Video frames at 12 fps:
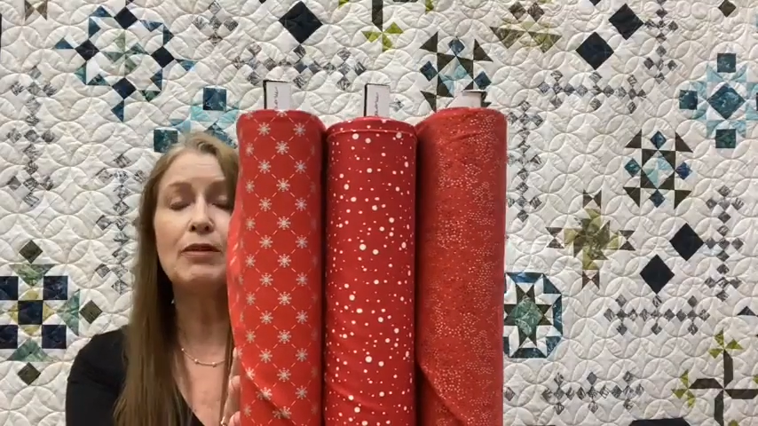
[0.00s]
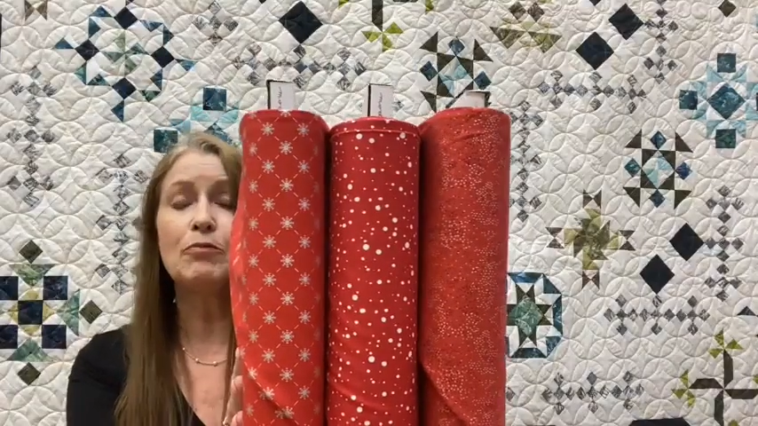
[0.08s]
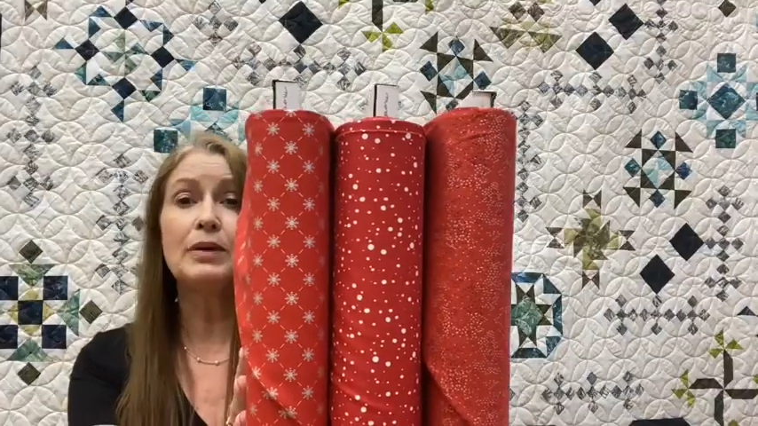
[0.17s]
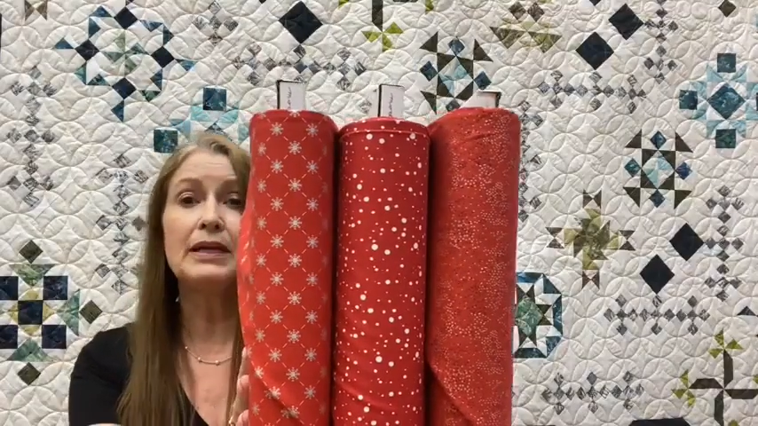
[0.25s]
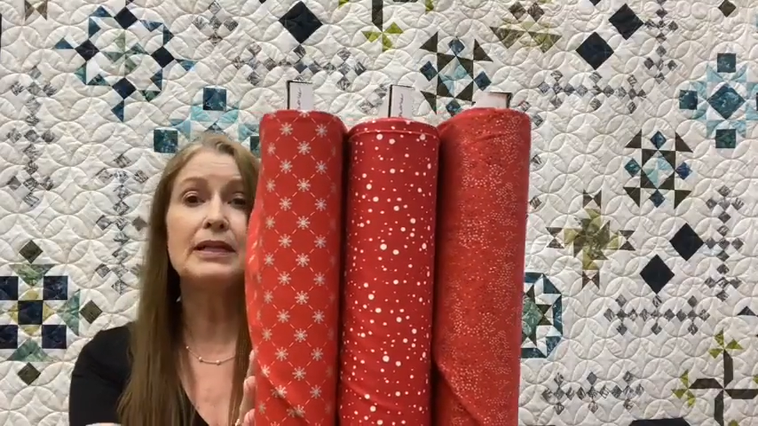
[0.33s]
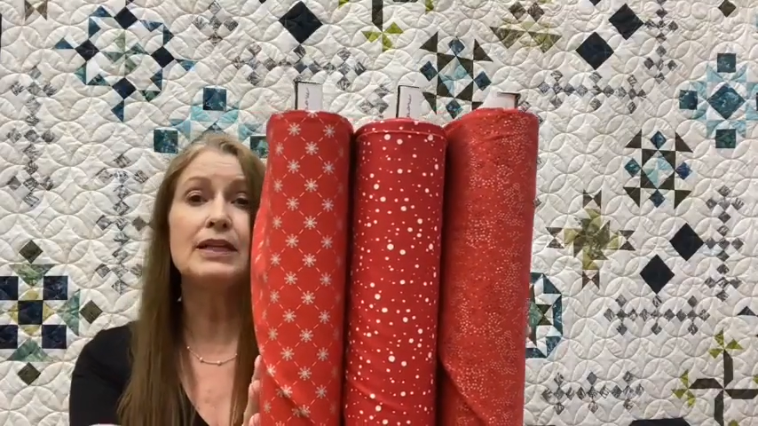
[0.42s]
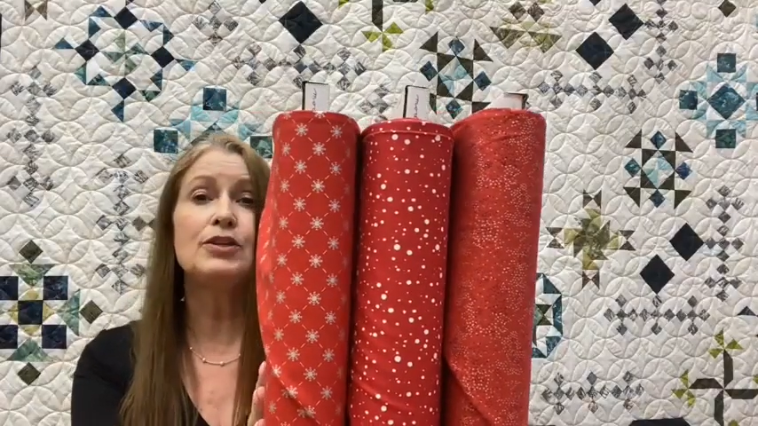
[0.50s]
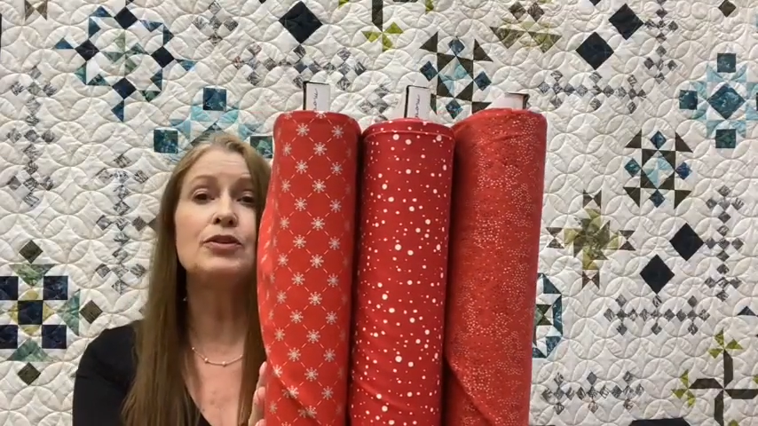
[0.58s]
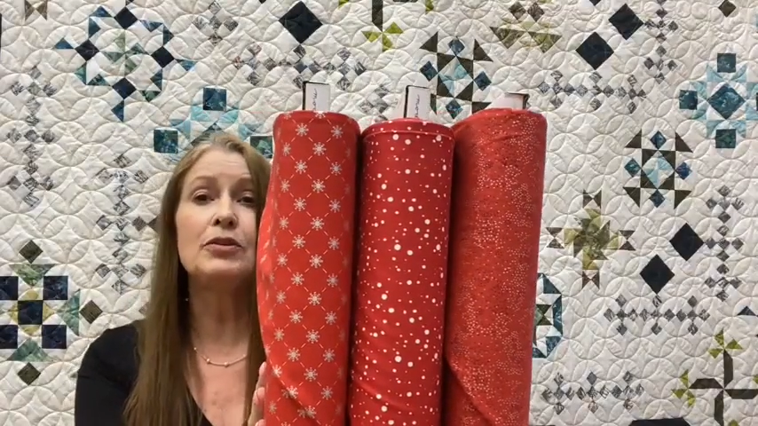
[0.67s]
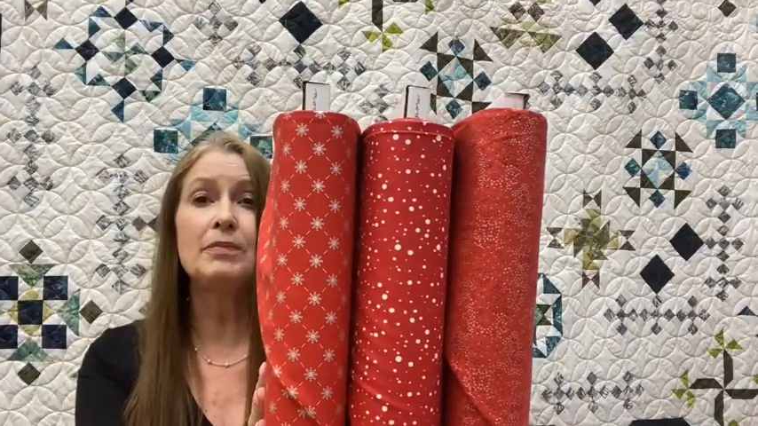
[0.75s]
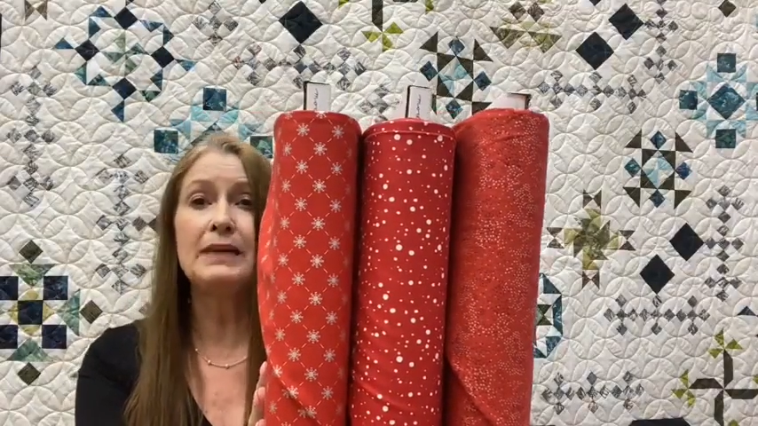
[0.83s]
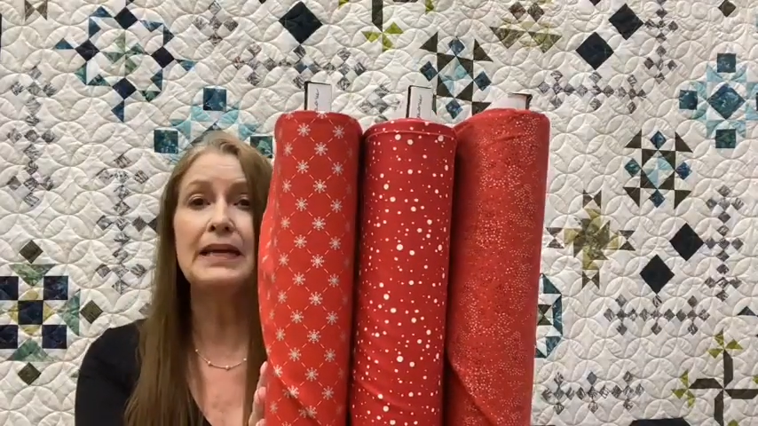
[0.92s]
that really
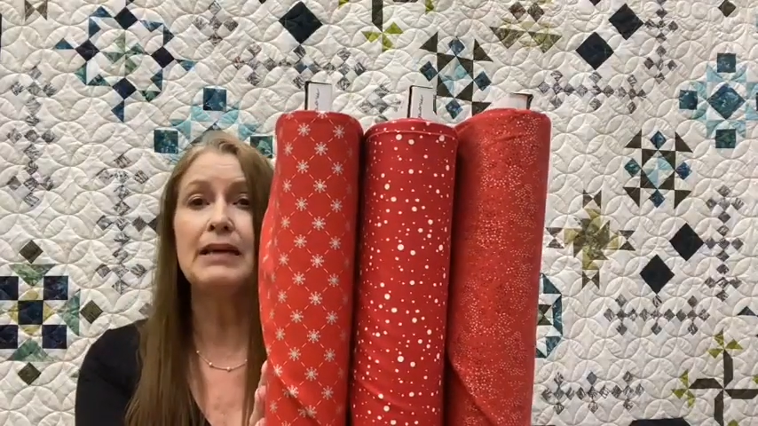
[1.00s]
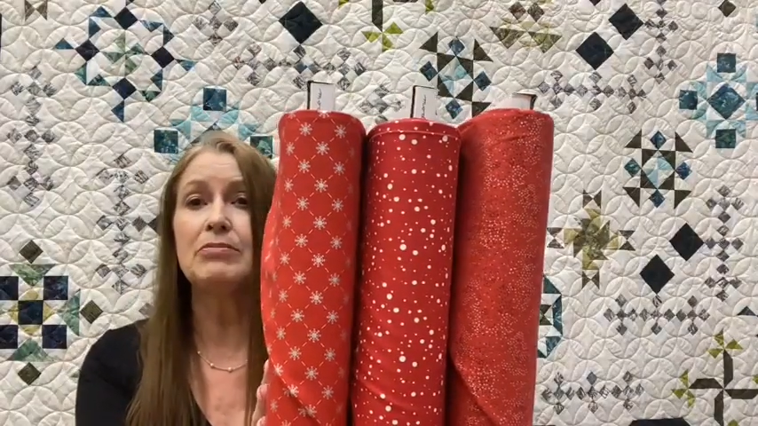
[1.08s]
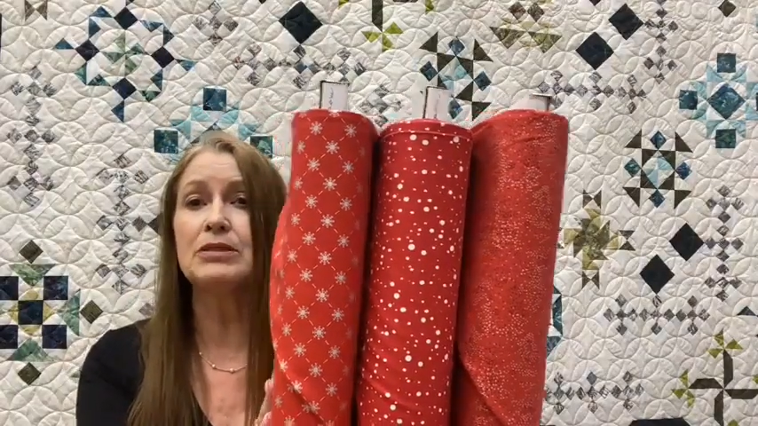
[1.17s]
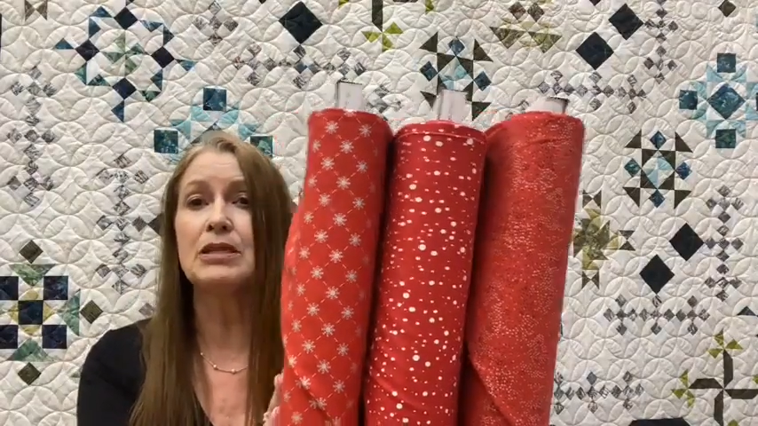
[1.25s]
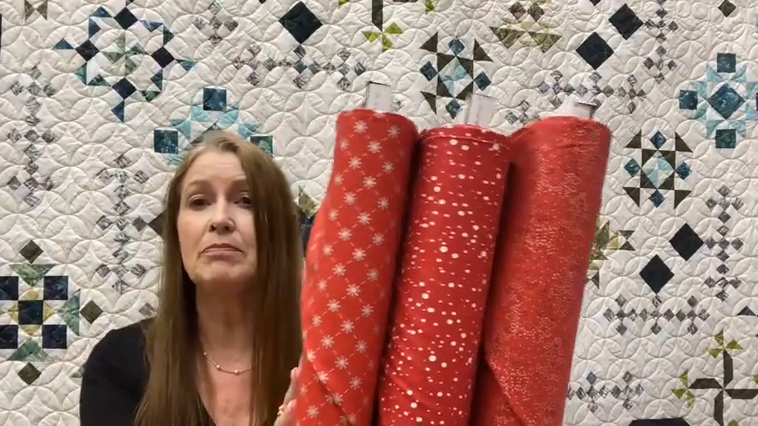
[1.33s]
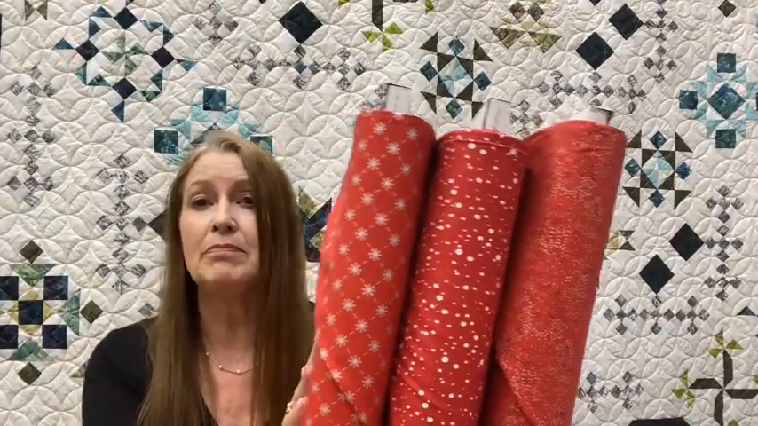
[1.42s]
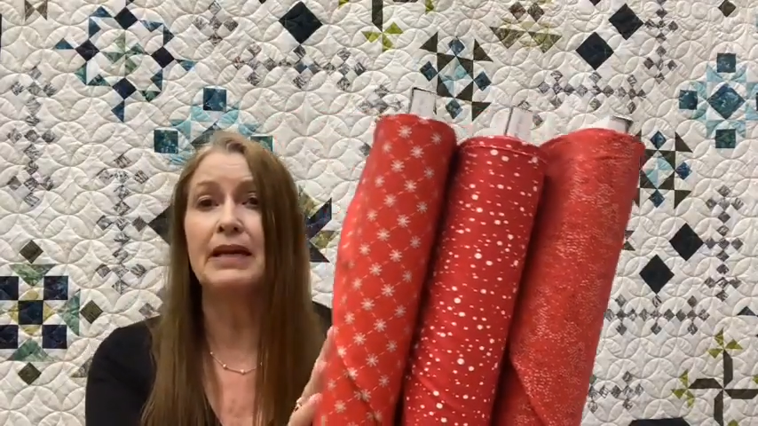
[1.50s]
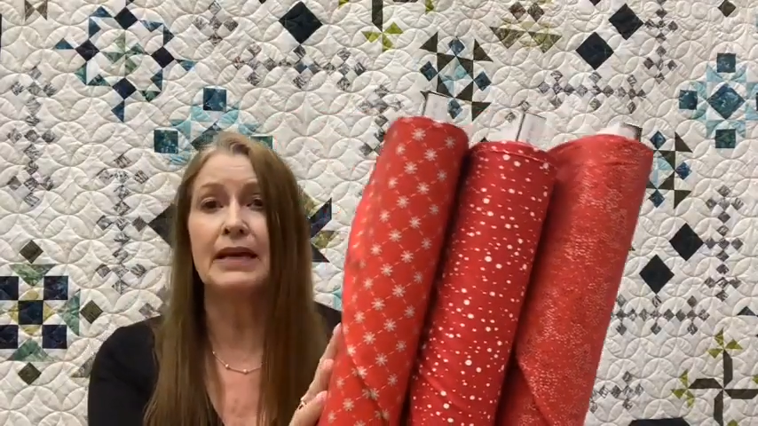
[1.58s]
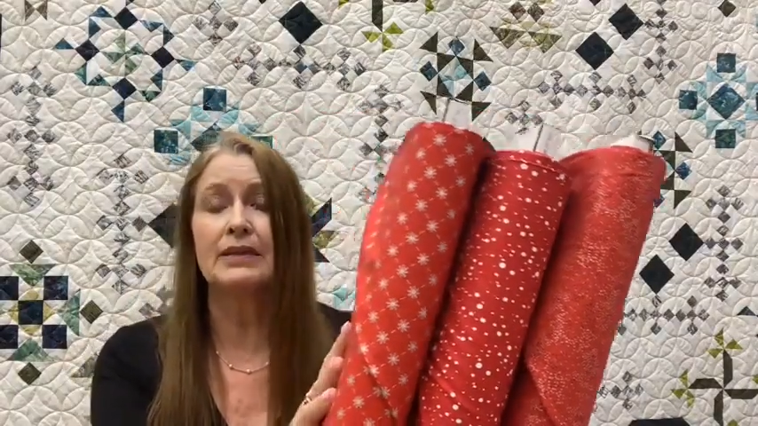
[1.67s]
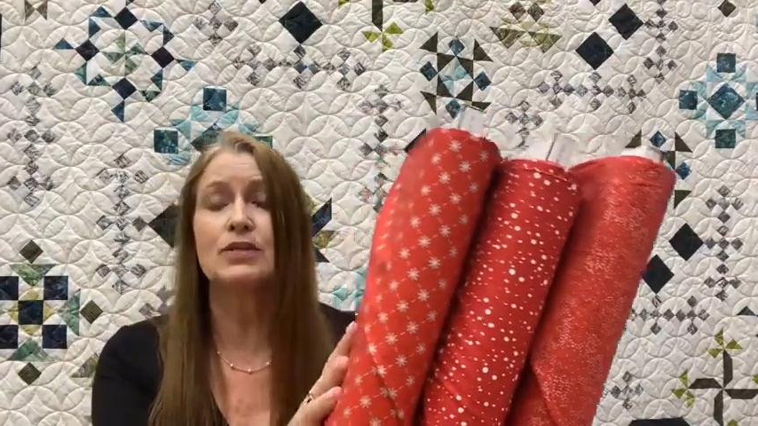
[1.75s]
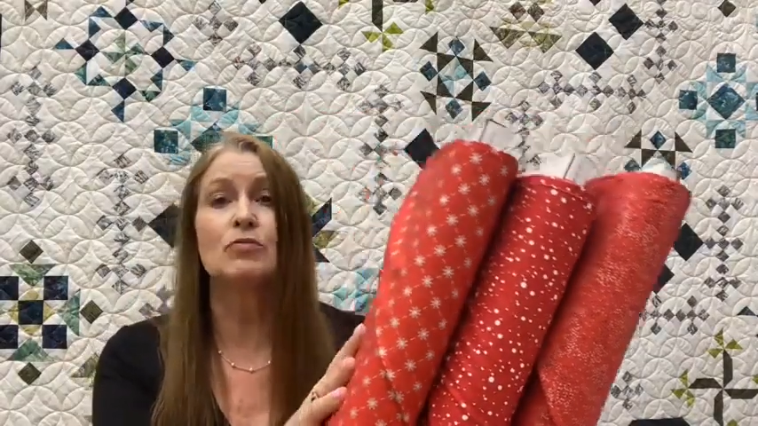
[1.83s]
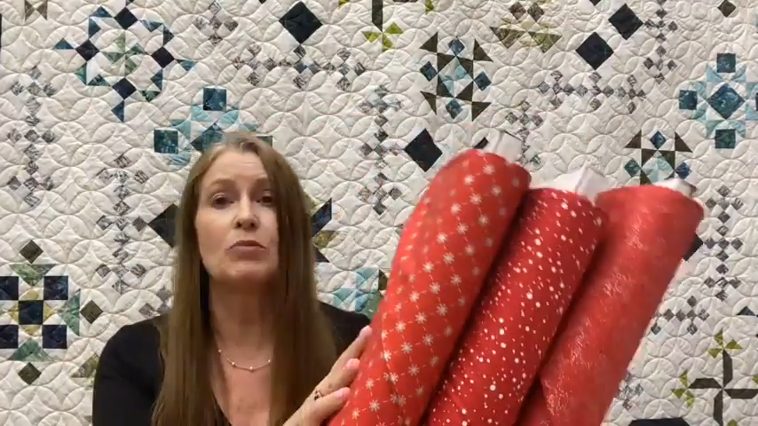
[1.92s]
you'll be able to
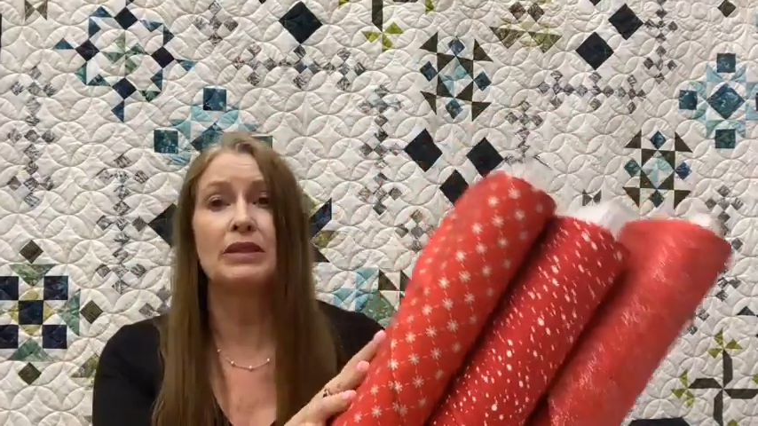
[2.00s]
mix